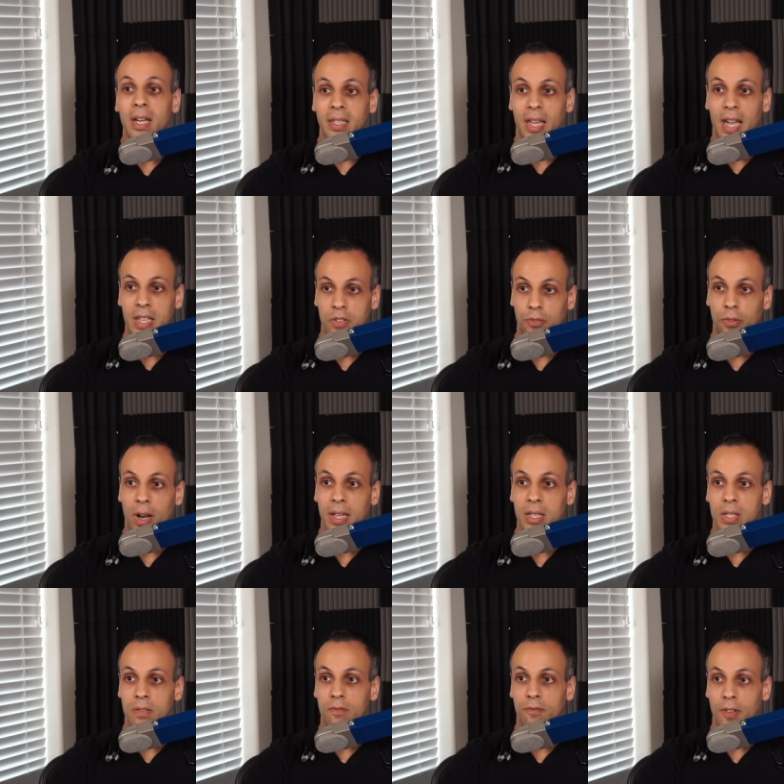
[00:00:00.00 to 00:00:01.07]
They asked
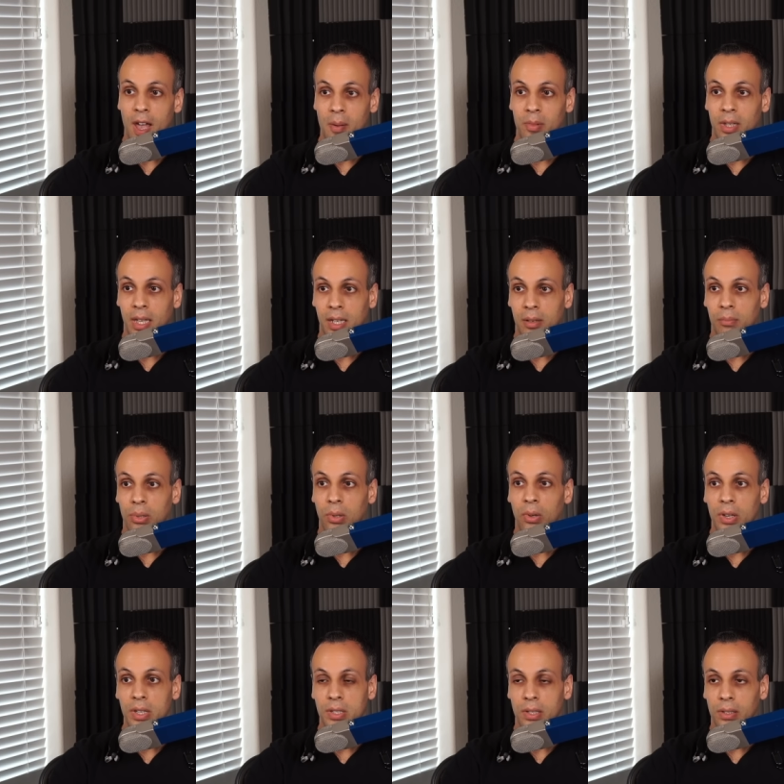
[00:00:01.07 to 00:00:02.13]
friends and family and
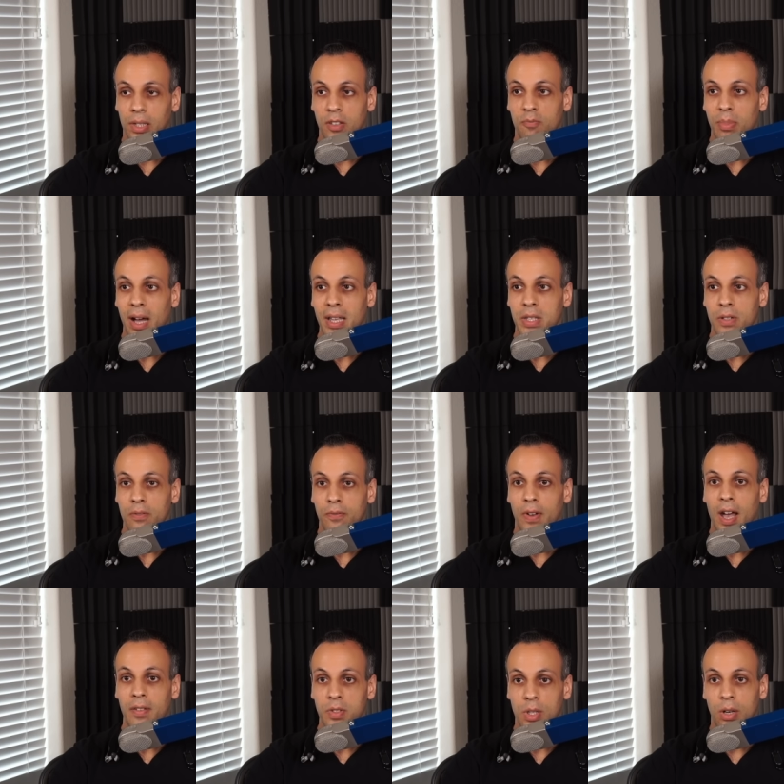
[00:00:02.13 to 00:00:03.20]
employees to leave positive
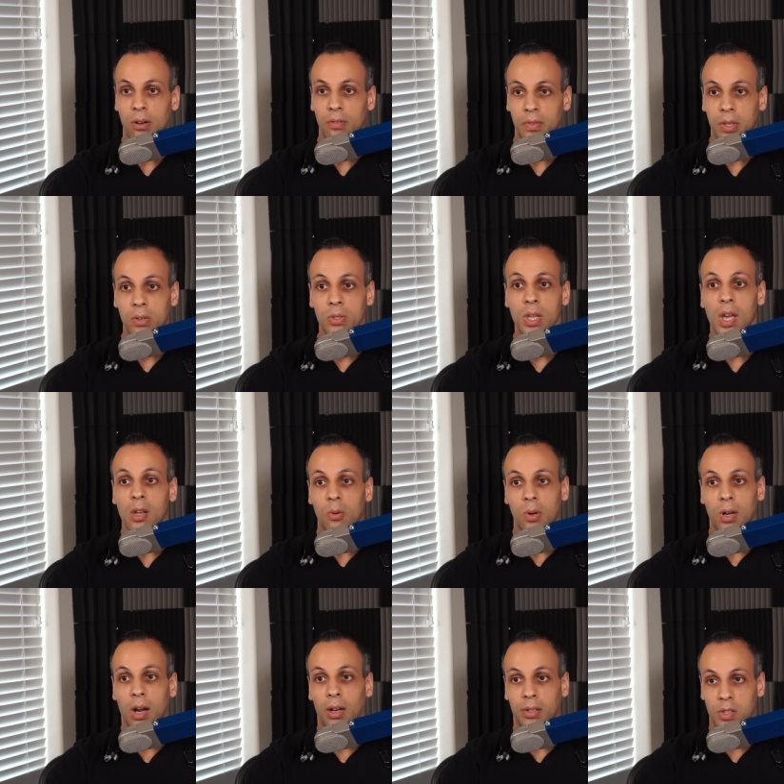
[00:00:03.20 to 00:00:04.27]
5-star reviews,
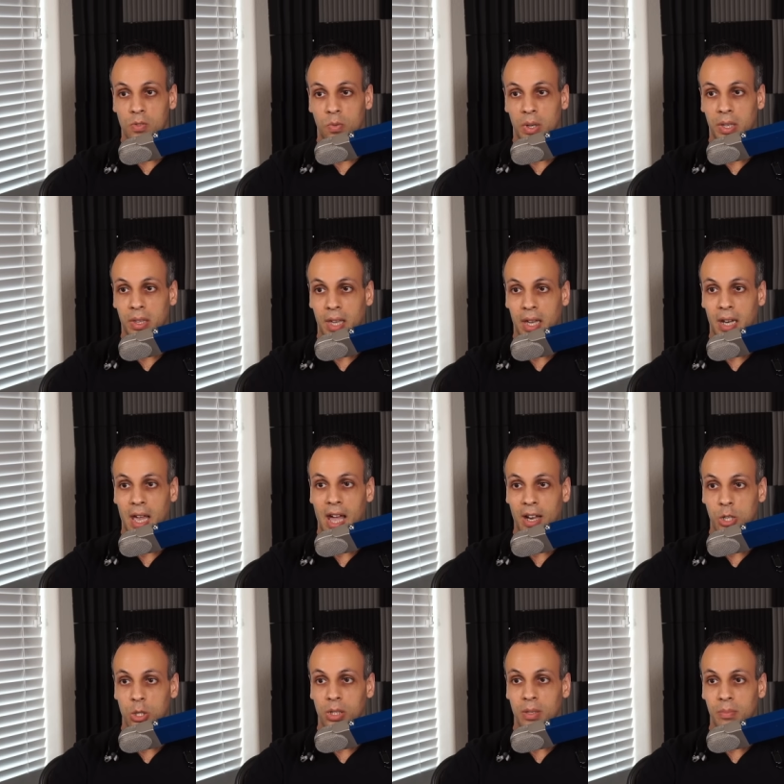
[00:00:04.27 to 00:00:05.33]
regardless of whether they had
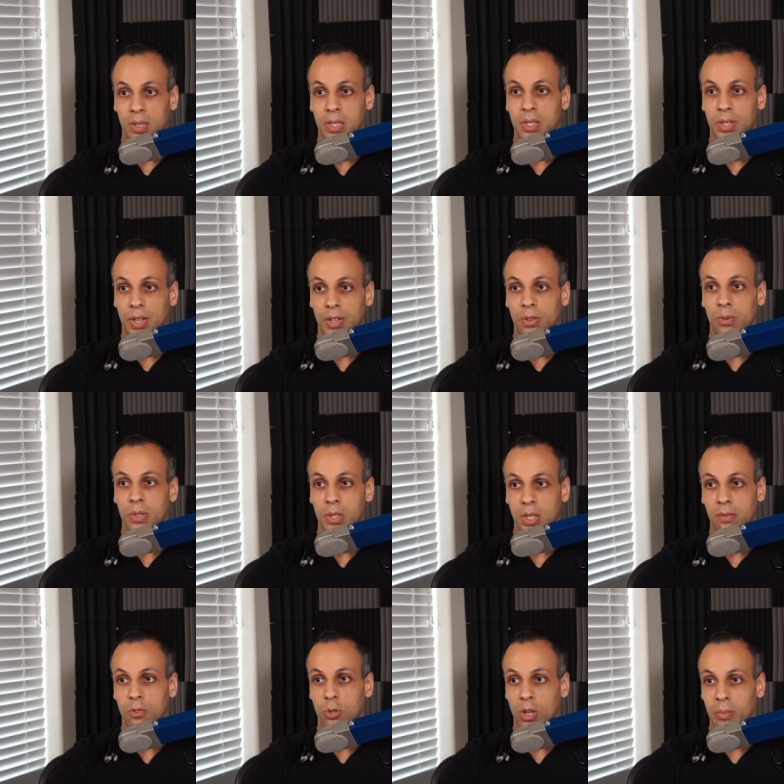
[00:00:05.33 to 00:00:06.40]
actually been seen or
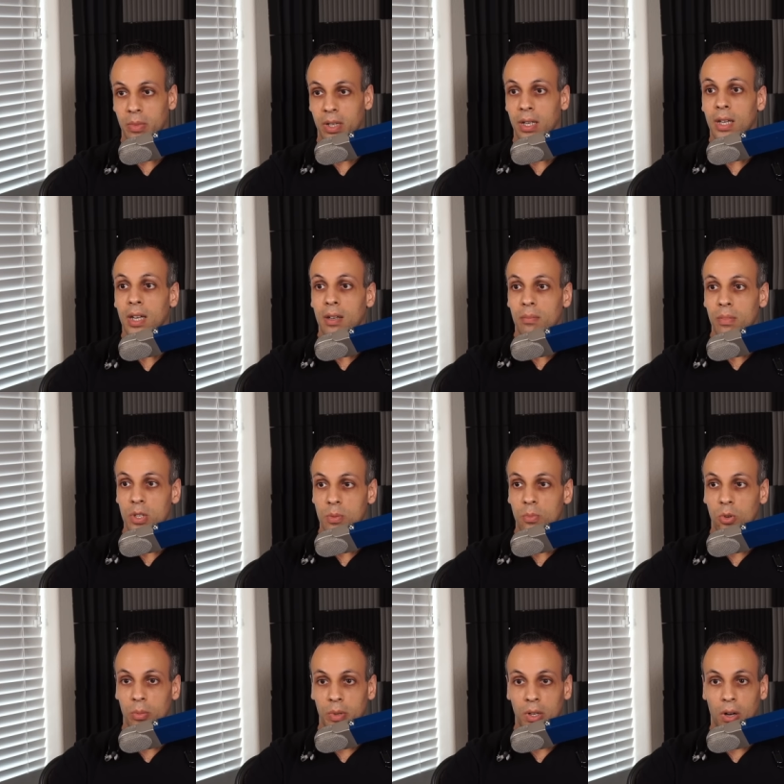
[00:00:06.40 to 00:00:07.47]
received treatment. Ms.
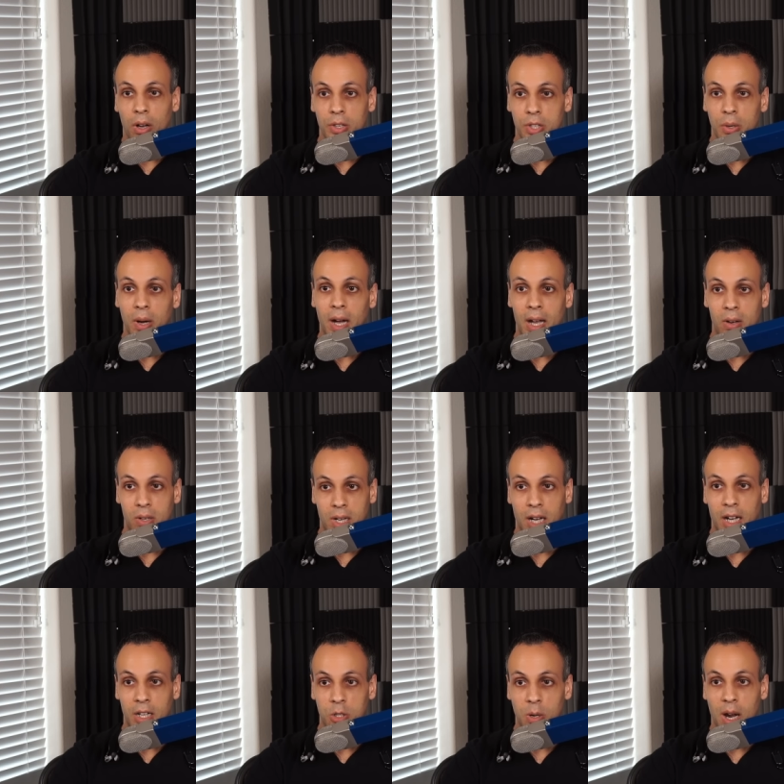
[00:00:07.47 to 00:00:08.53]
Mormon also hired
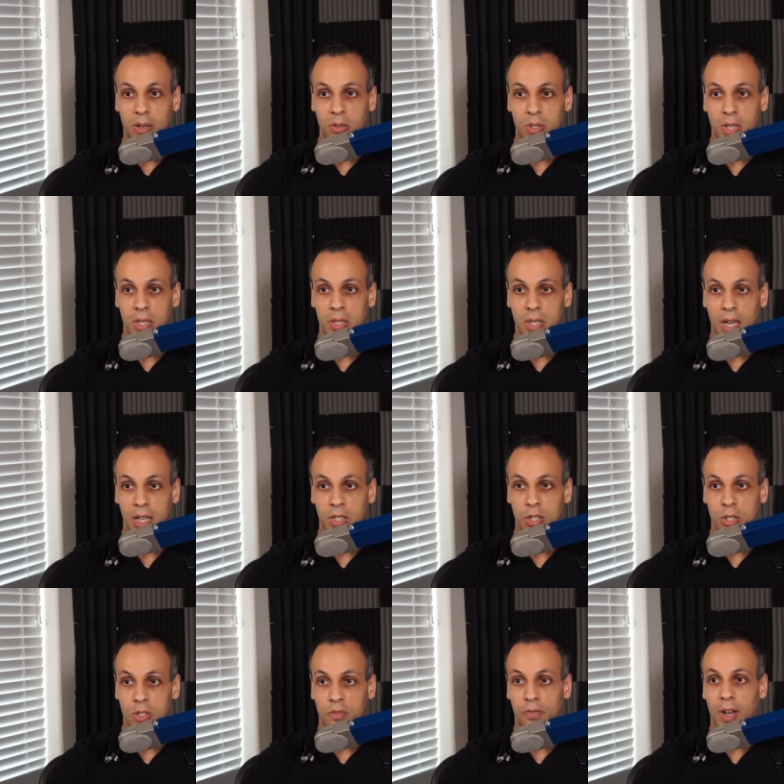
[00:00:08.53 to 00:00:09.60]
contractors on sites
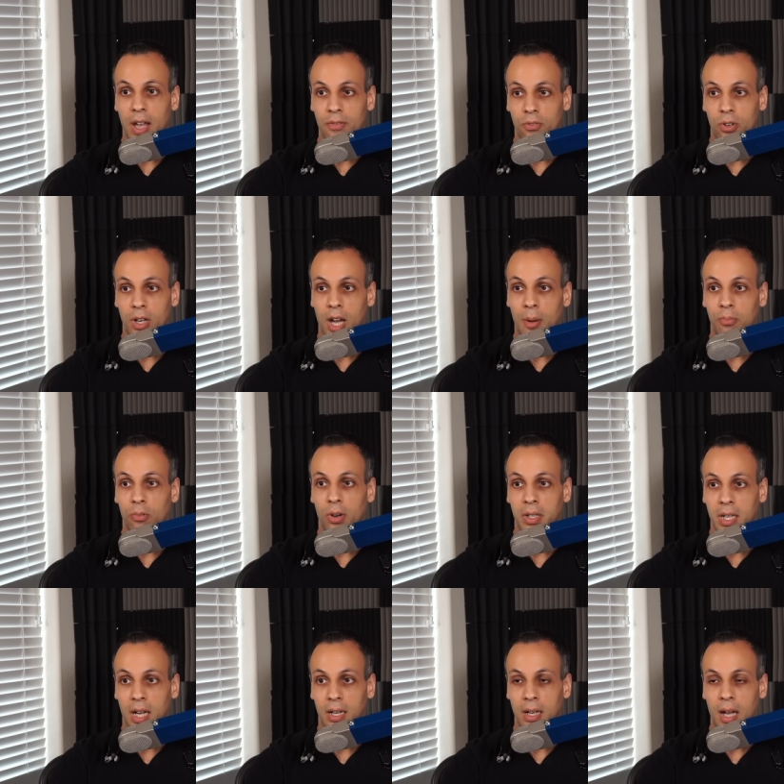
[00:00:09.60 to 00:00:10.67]
such as Fiverr and
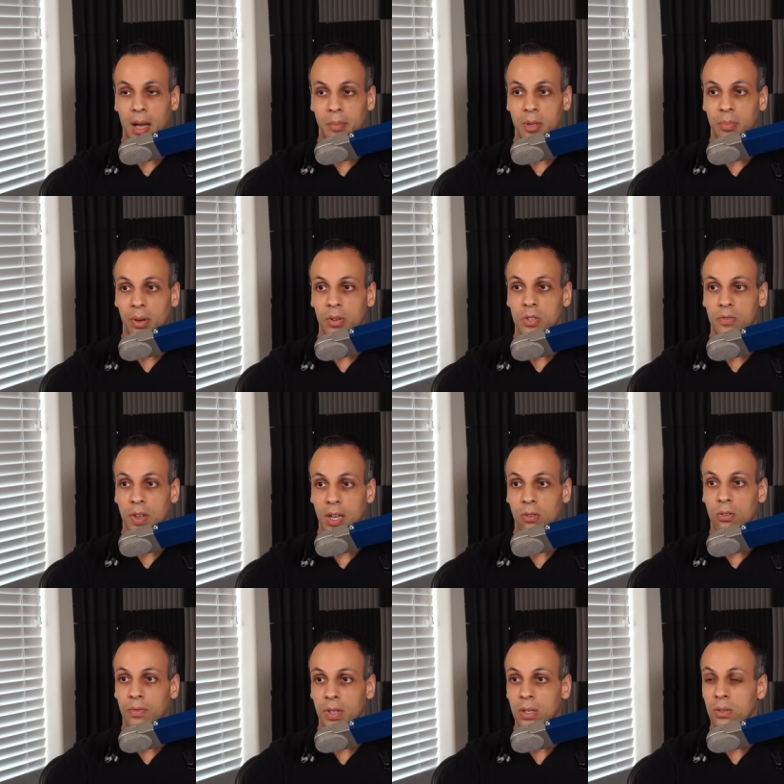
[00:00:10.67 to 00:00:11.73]
Upwork.com to post fake
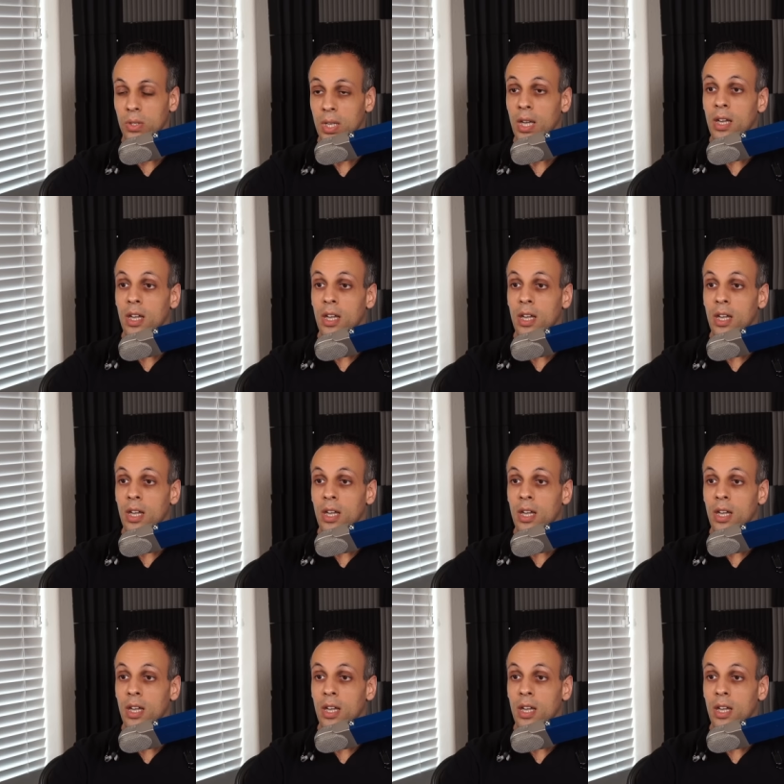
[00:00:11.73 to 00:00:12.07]
reviews.